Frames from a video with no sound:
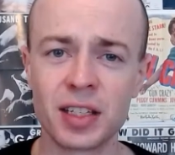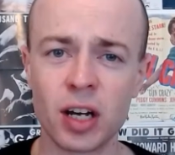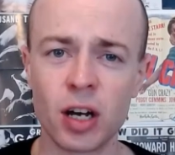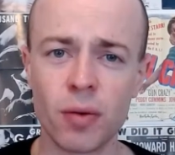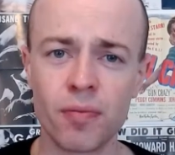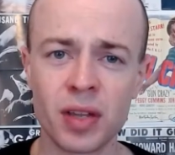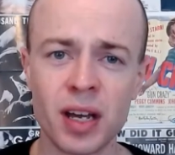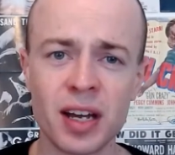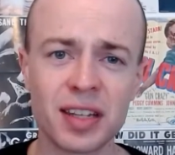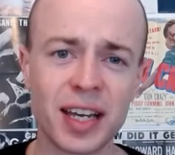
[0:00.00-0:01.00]
Um,
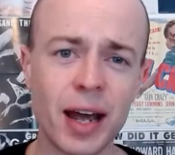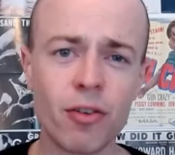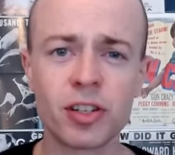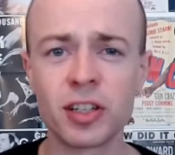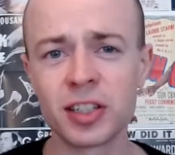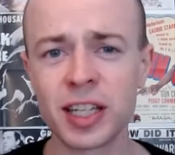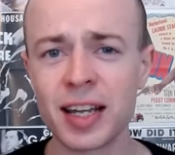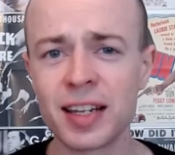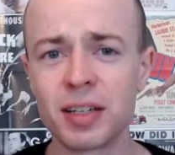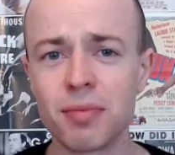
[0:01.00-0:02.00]
the characters
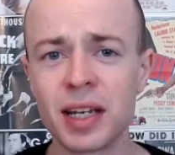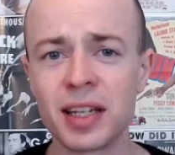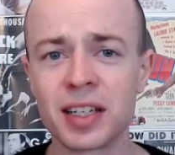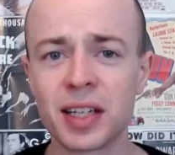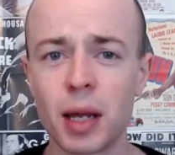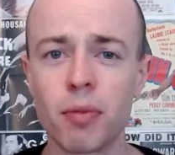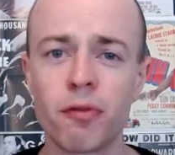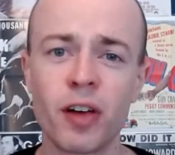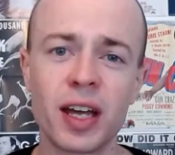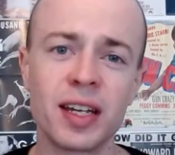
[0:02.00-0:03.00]
tend to meet the same
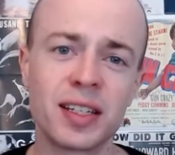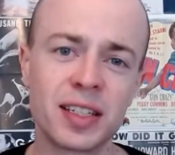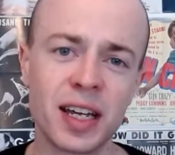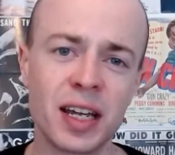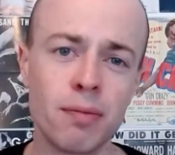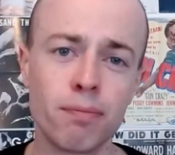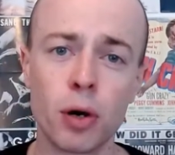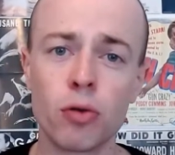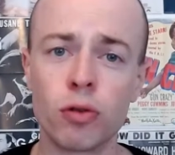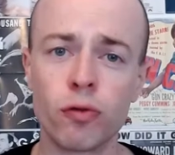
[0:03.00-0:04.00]
fate in
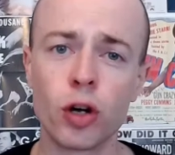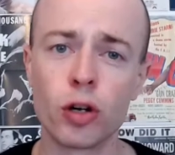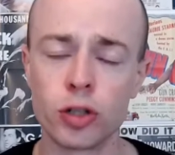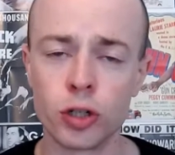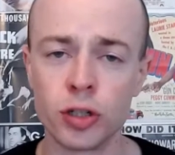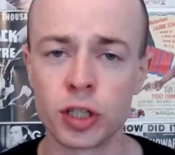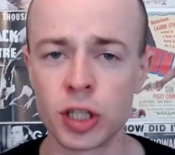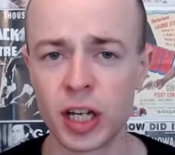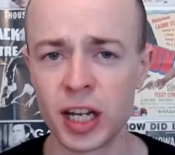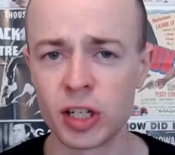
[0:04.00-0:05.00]
both versions,
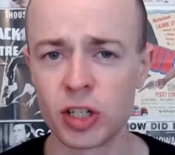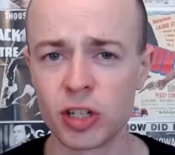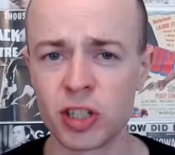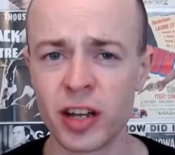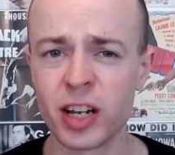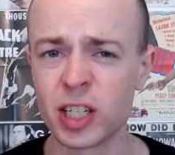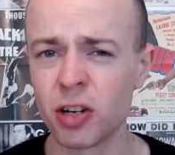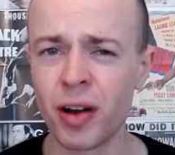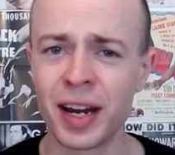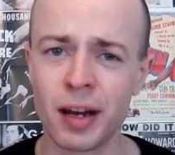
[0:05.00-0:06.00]
it's just that in a
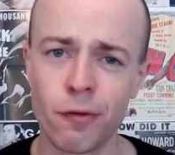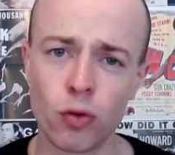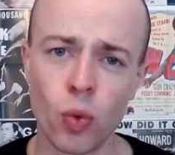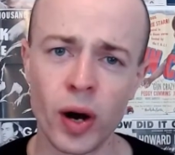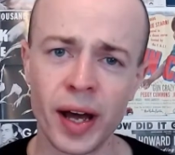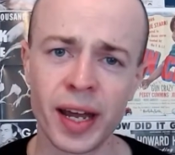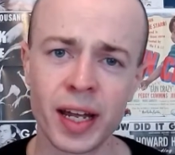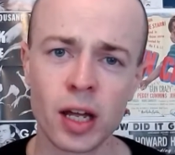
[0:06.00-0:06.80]
slightly different way